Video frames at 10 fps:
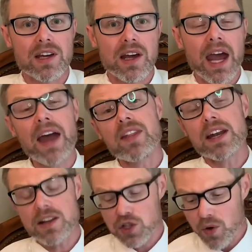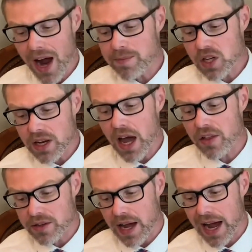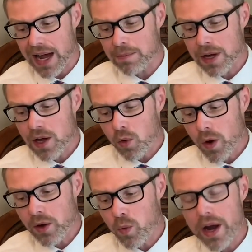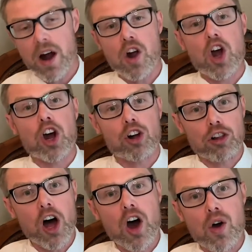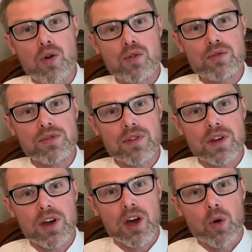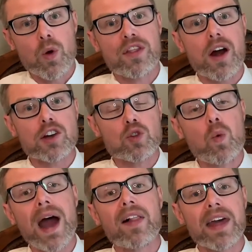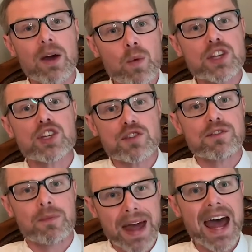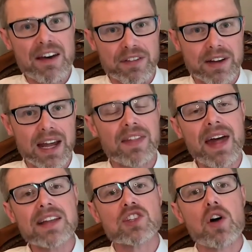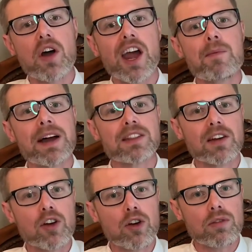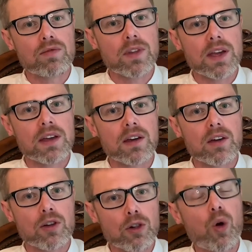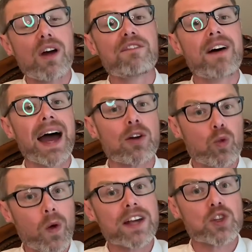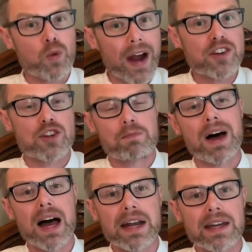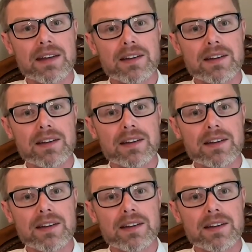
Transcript: And then he describes another time when we are clothed with our dwelling which is from heaven. And that's talking about the, the glorified resurrection body.